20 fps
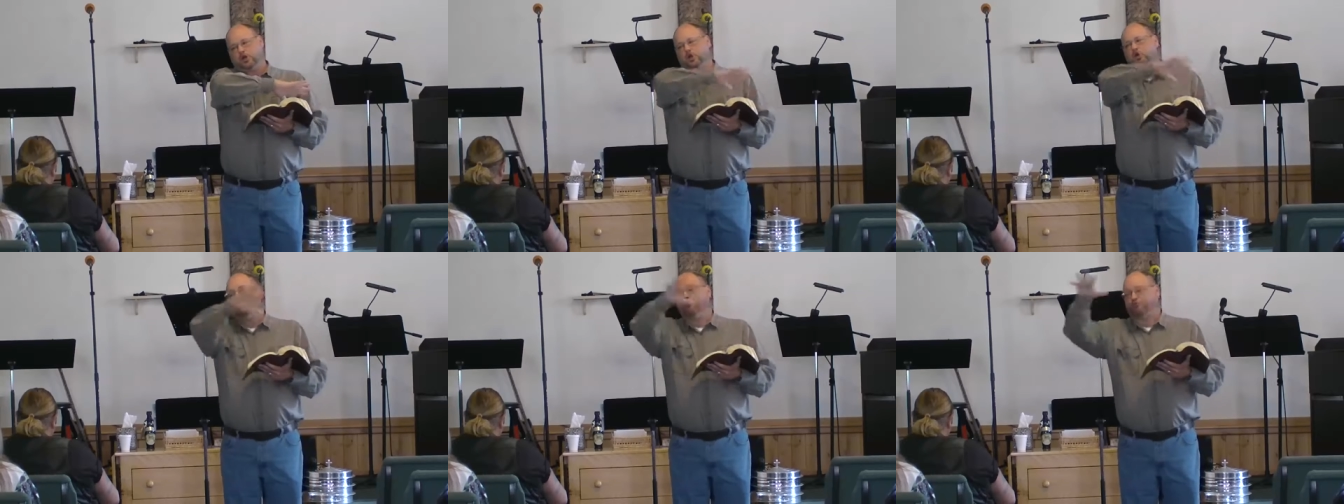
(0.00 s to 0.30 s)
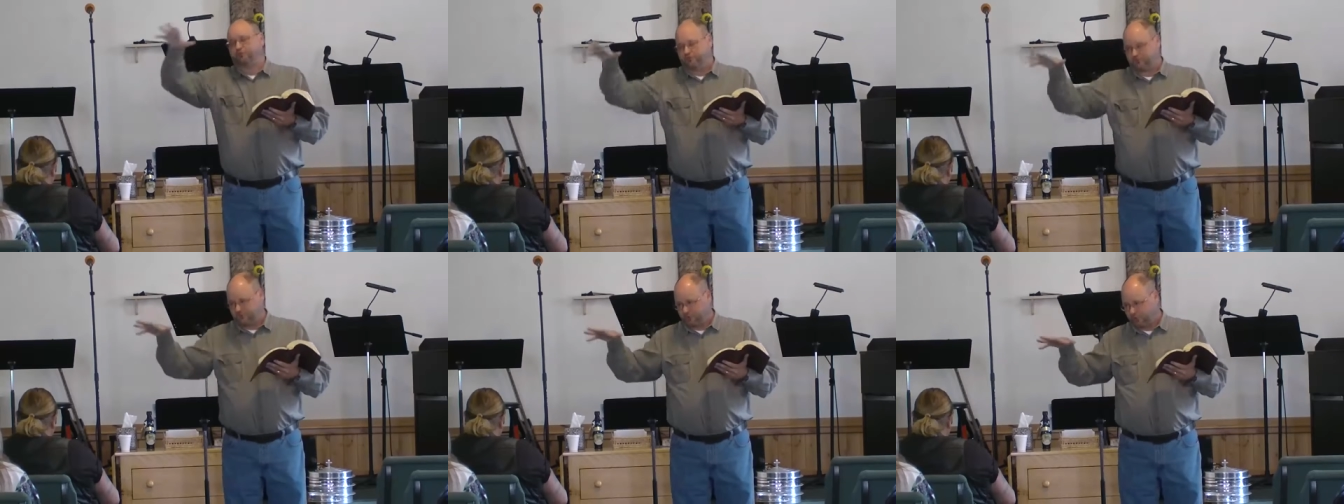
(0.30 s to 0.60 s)

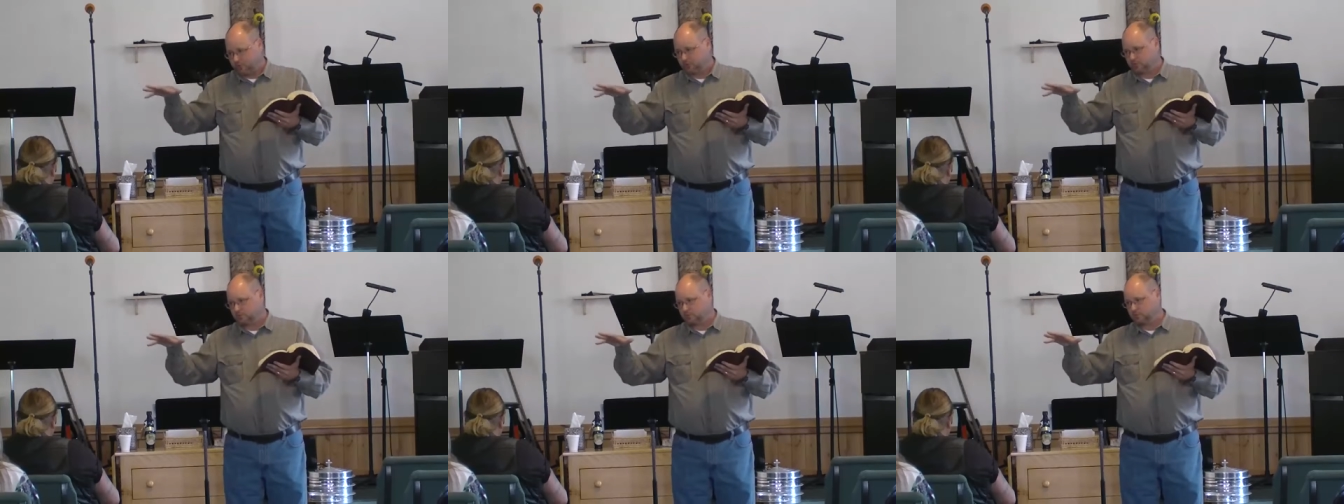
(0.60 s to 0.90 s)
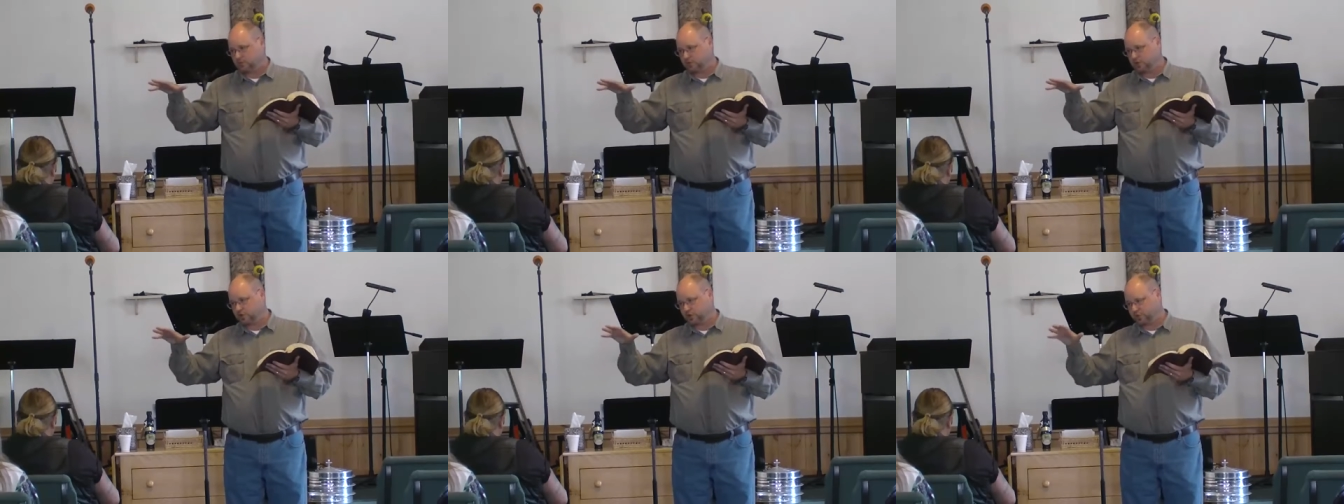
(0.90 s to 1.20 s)
oomph
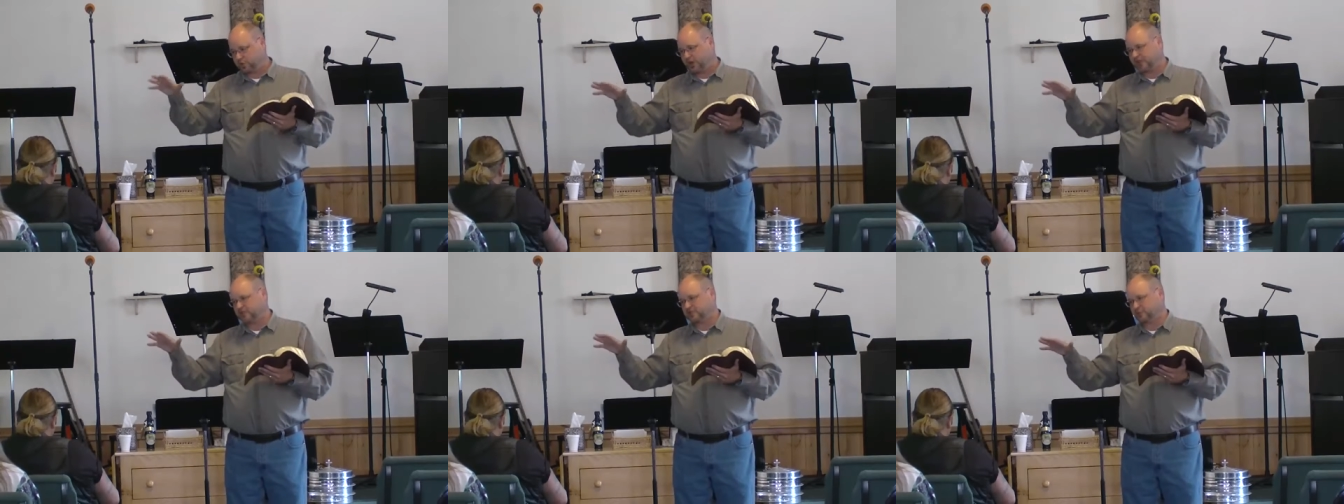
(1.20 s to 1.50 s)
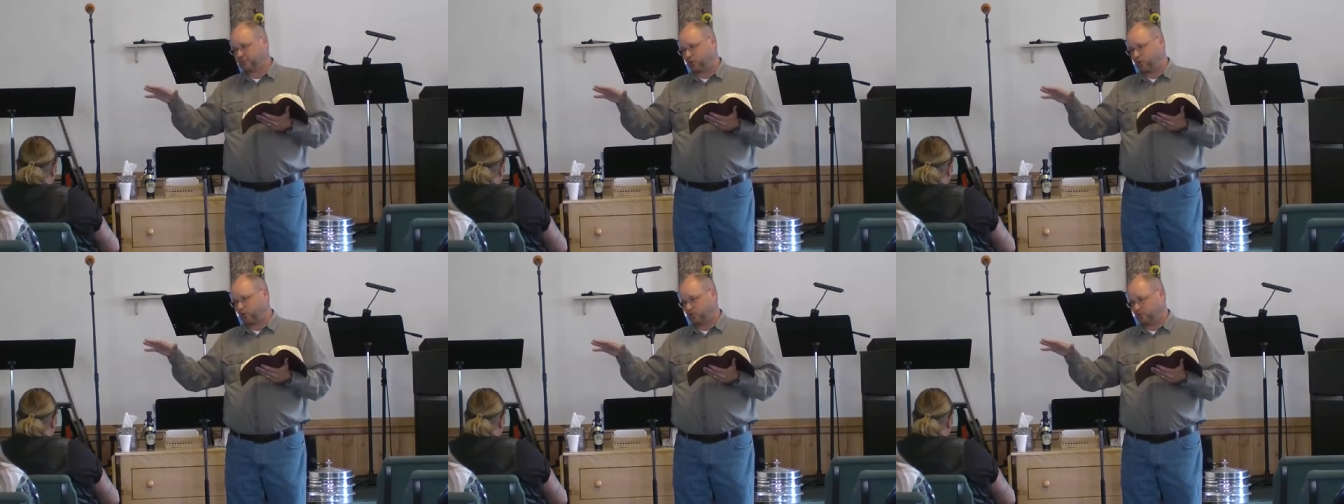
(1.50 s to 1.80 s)
to the
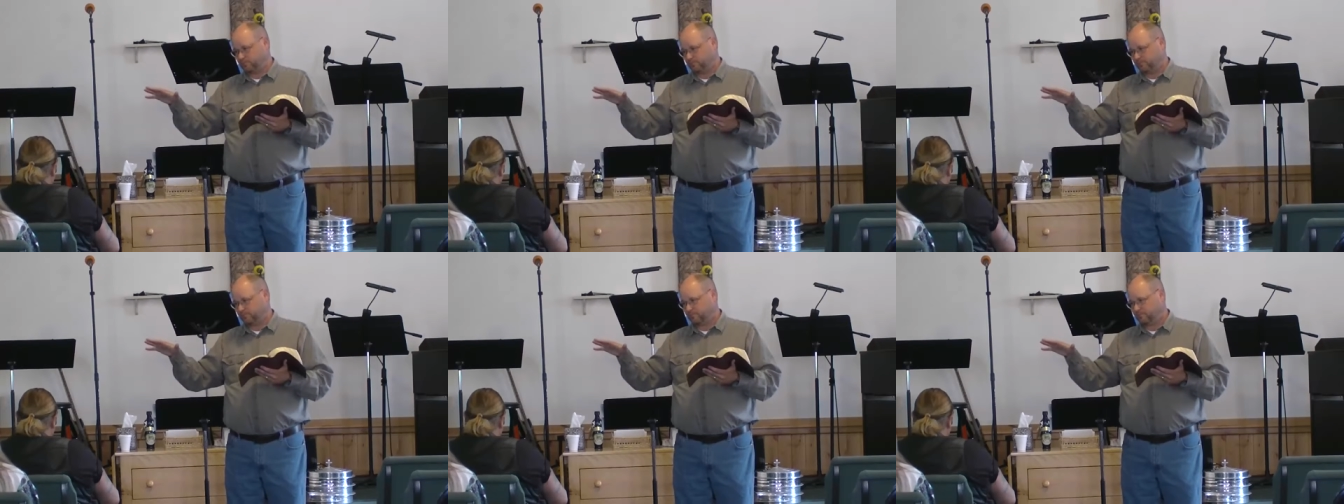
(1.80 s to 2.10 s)
principle.